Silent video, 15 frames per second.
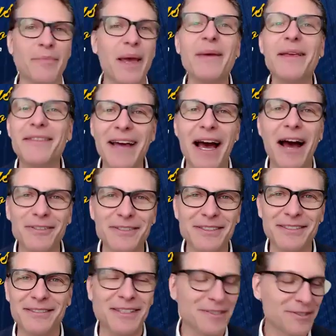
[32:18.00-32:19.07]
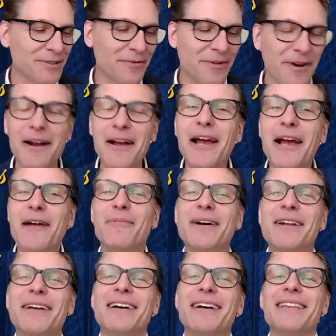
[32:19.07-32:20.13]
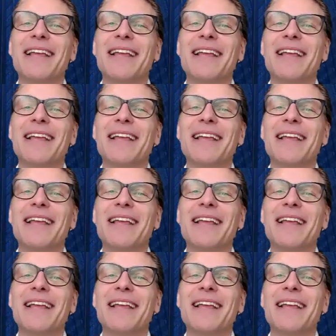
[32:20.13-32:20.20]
or maybe thousands so far, but